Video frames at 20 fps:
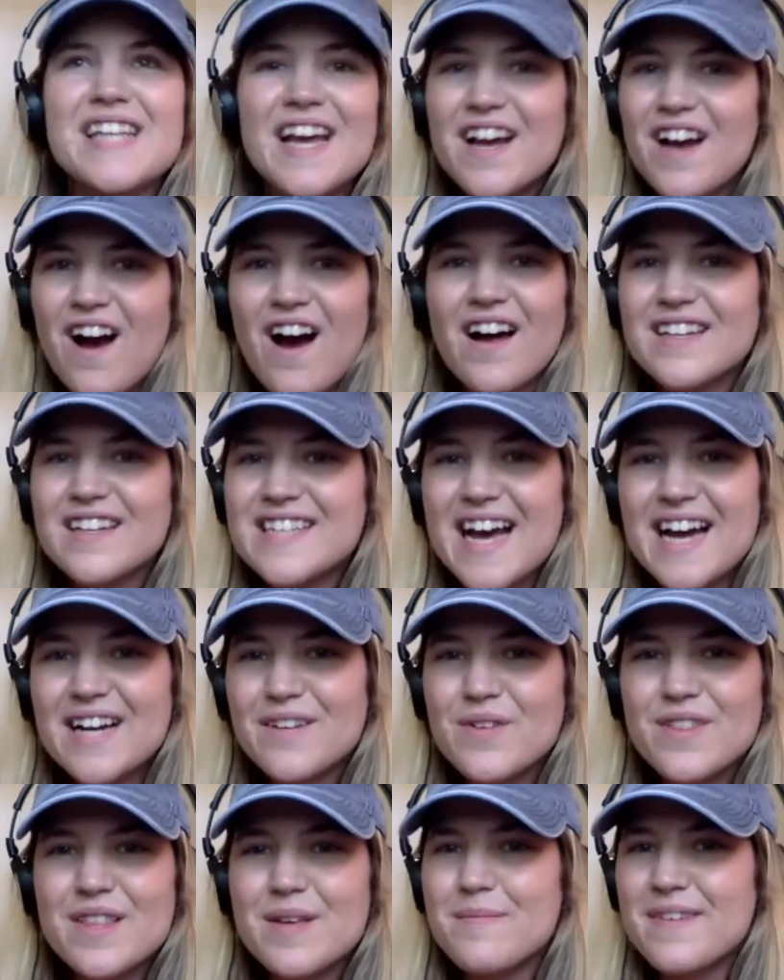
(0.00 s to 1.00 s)
in
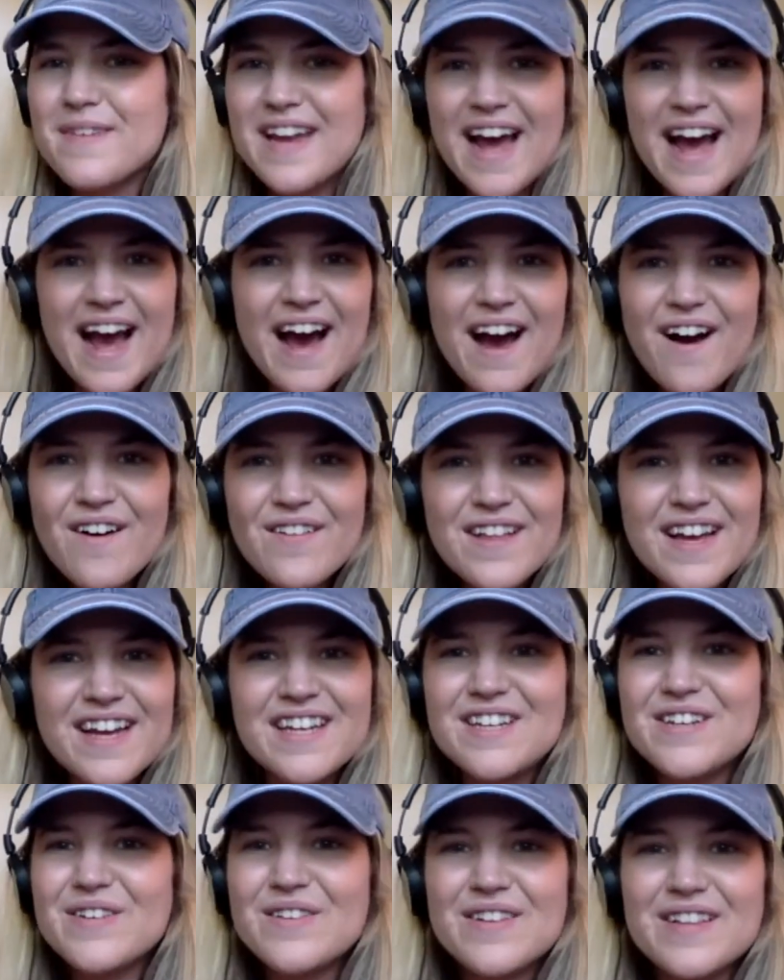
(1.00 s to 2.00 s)
contact with them now? Like
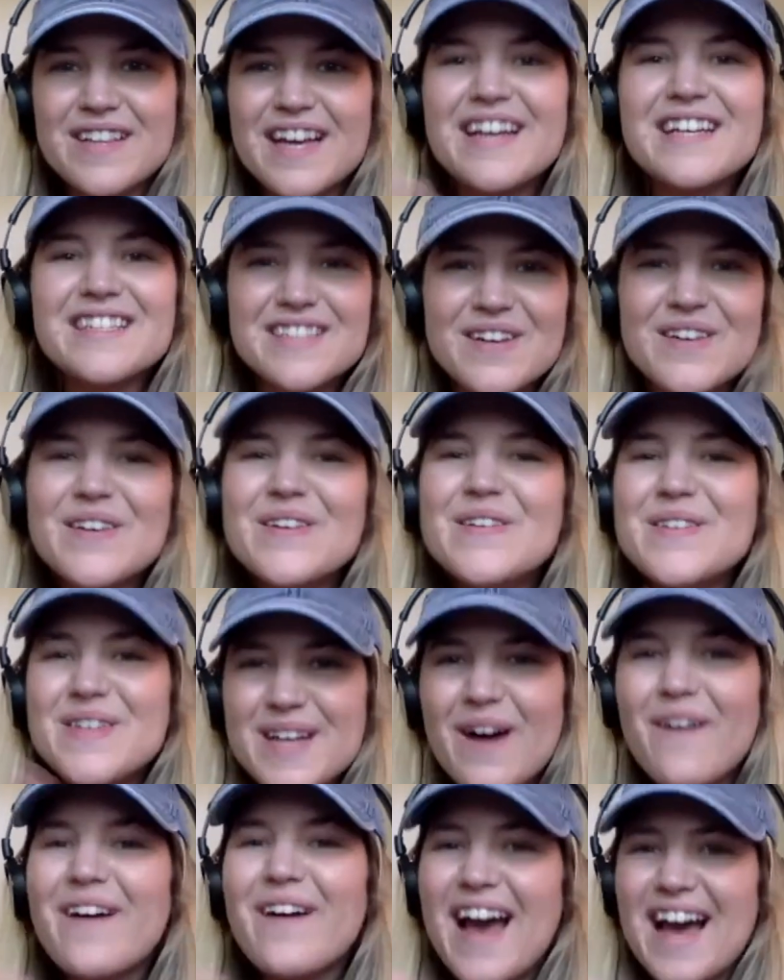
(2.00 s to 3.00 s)
do you like so you
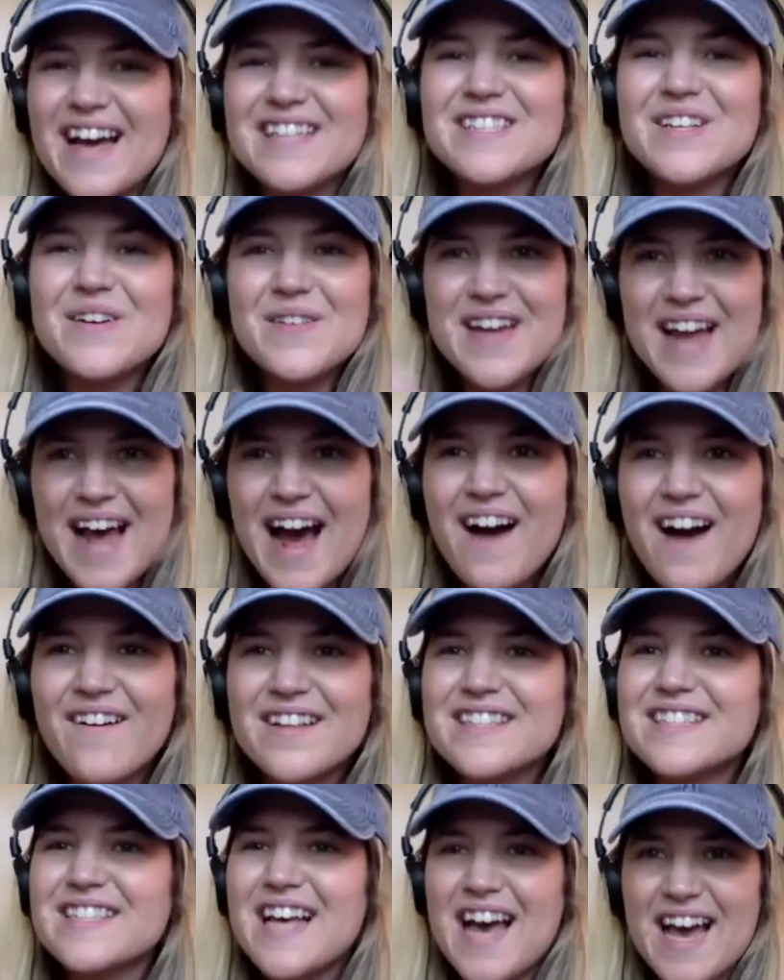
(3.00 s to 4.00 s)
okay, so now
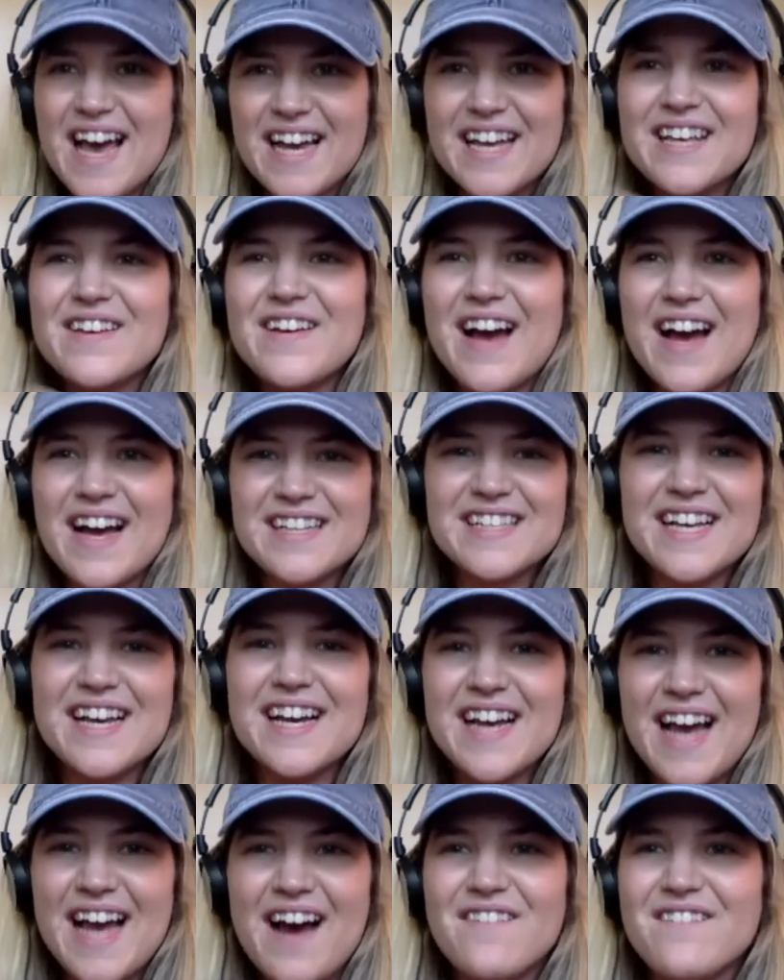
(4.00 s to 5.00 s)
it's like you guys
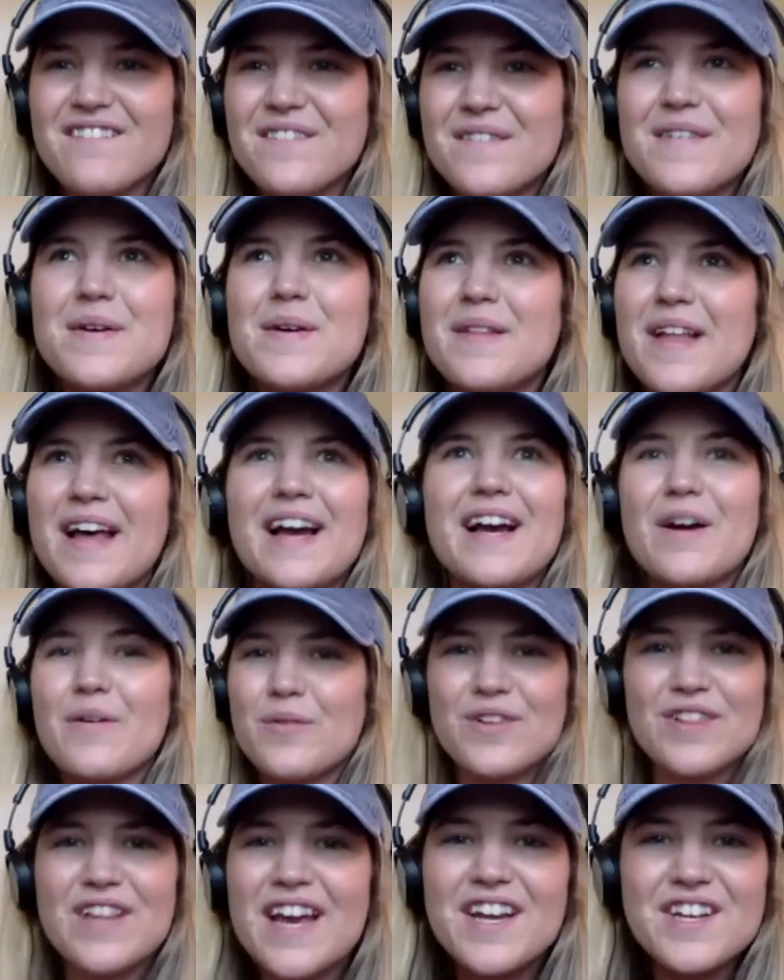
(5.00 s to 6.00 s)
like have like a
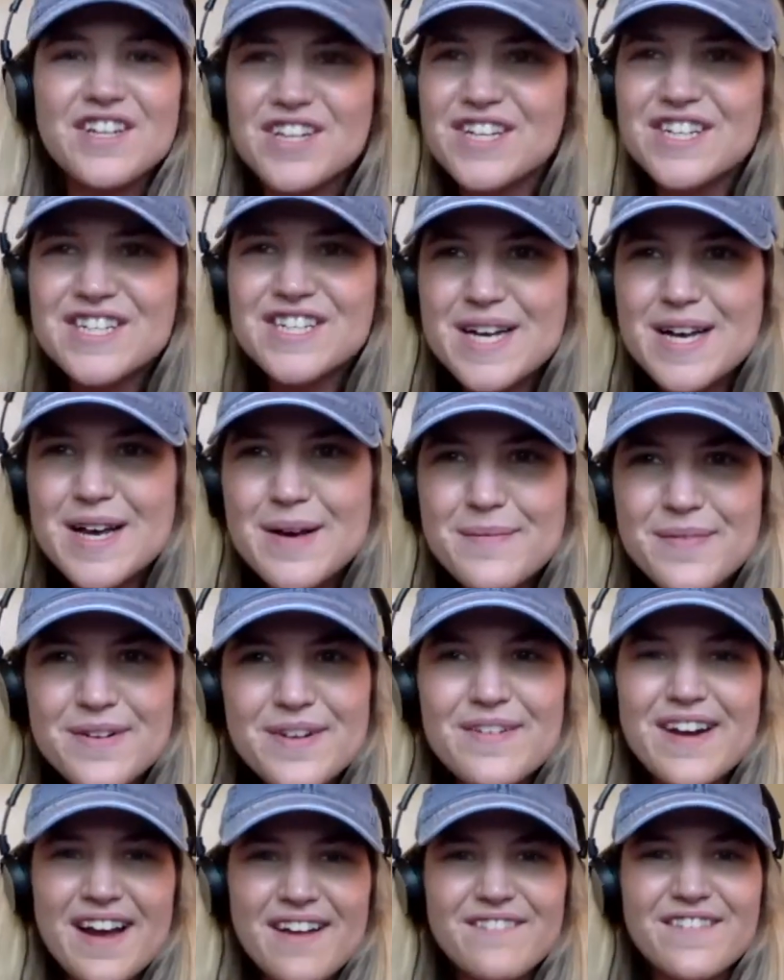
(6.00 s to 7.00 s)
relationship or
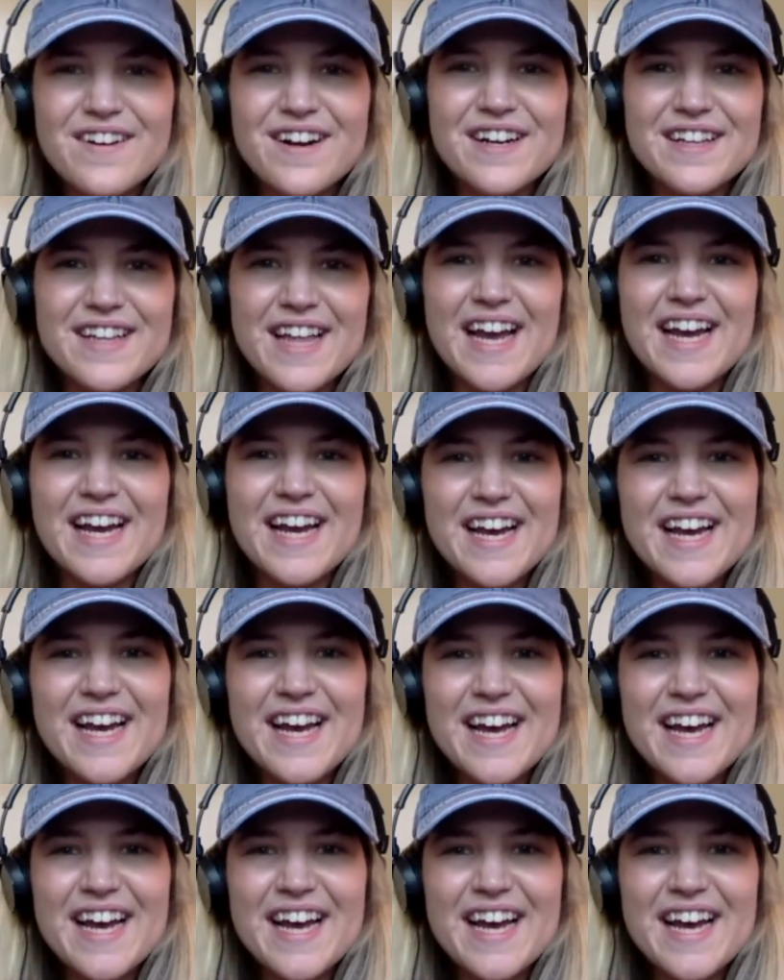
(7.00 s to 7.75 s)
whatever. Like